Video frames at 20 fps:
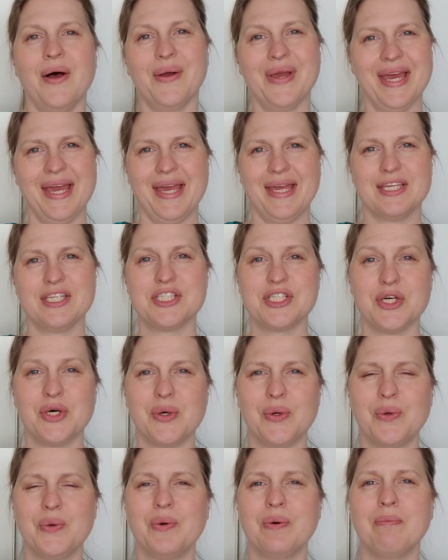Okay,
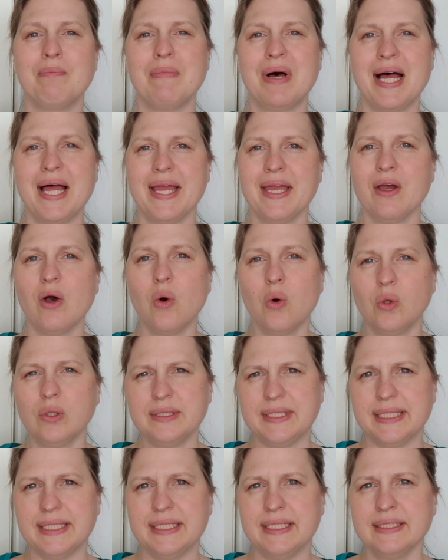so my
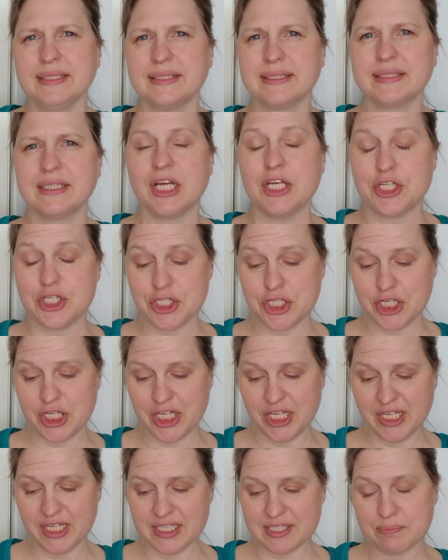oldest,
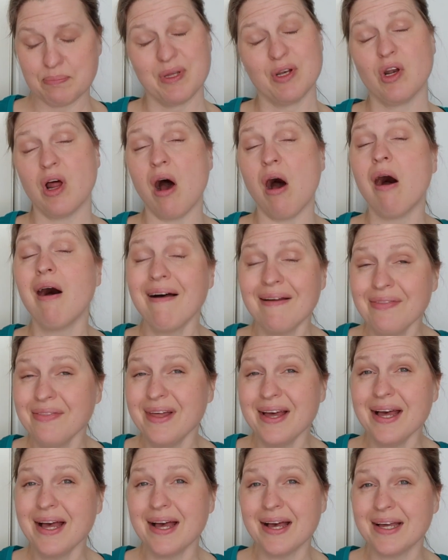she's been on
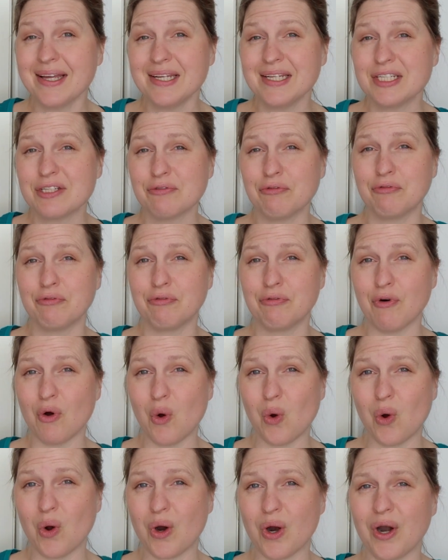the hunt
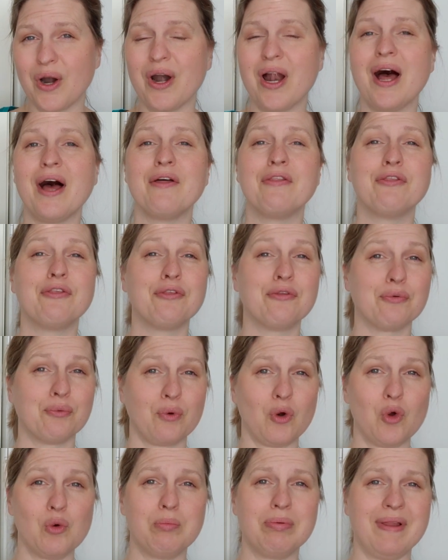for a
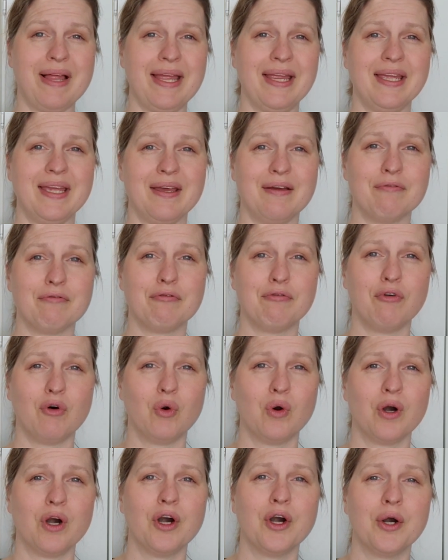throw blanket
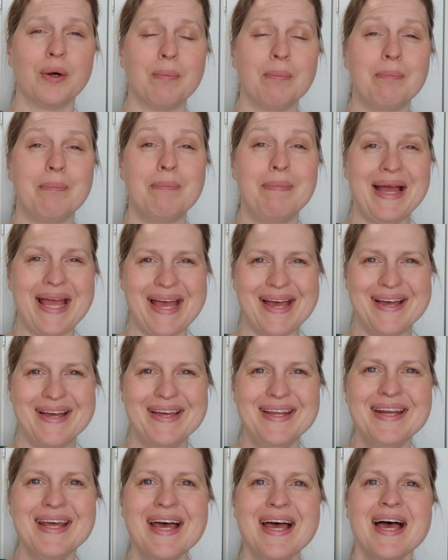for her
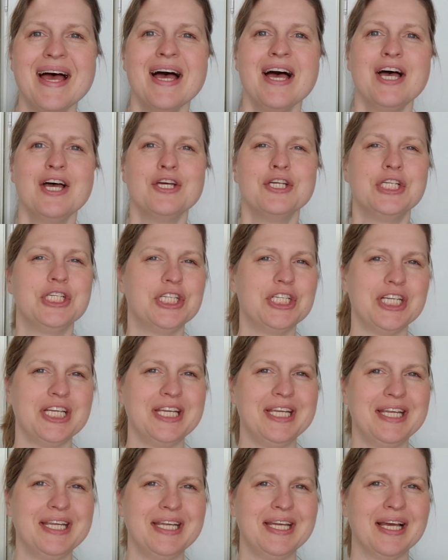bed.
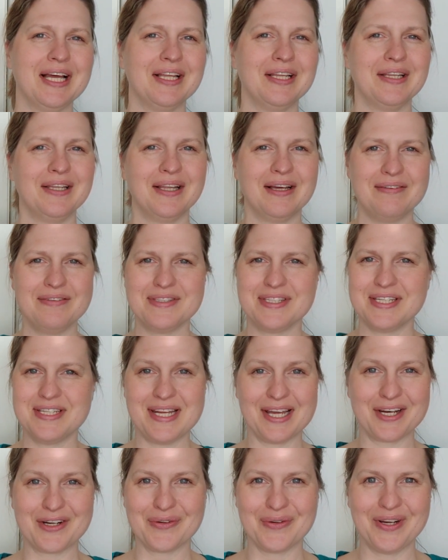She loves to
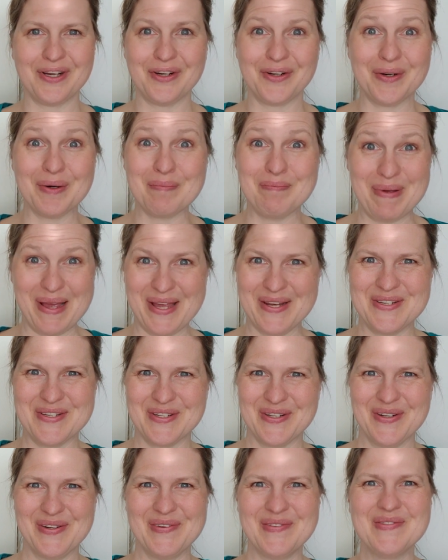decorate her
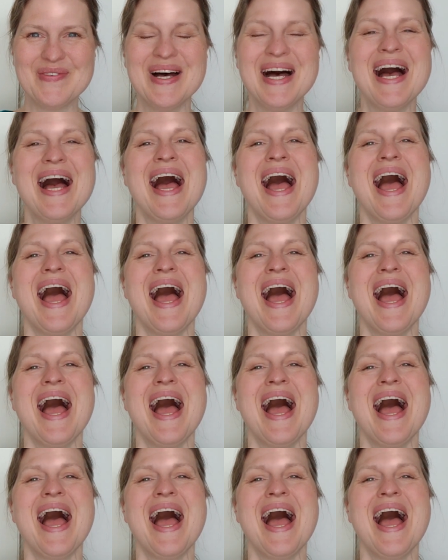bedroom